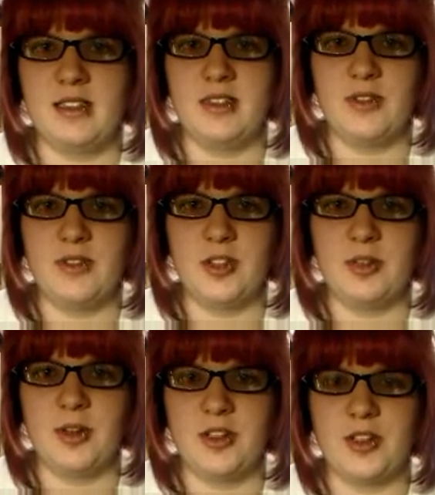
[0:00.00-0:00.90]
the first
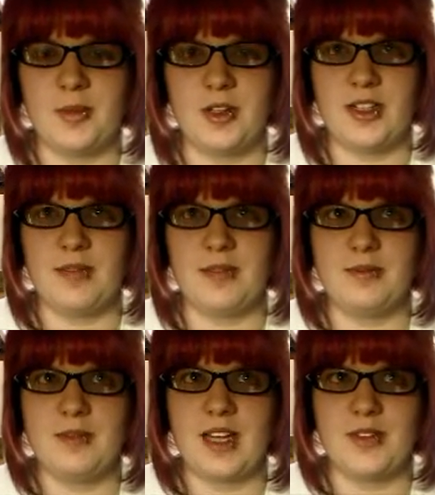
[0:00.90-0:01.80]
book, the book that I'm
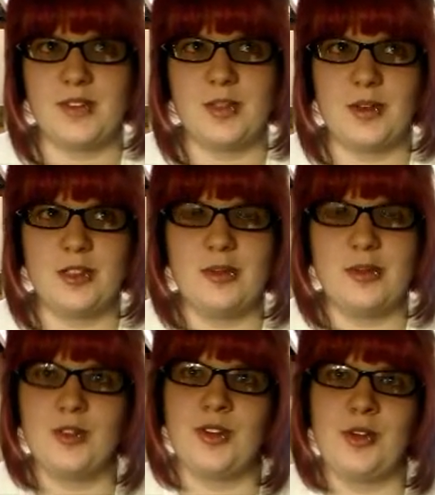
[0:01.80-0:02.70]
kind of supposed to be
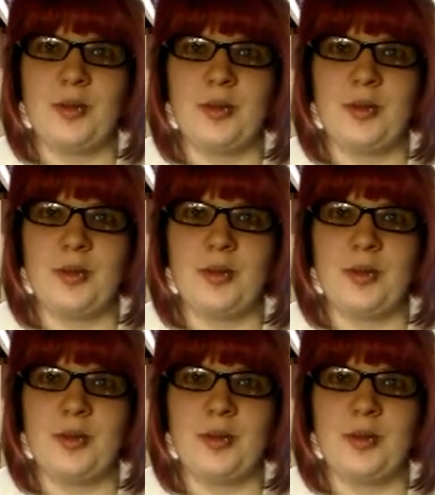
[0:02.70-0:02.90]
reviewing,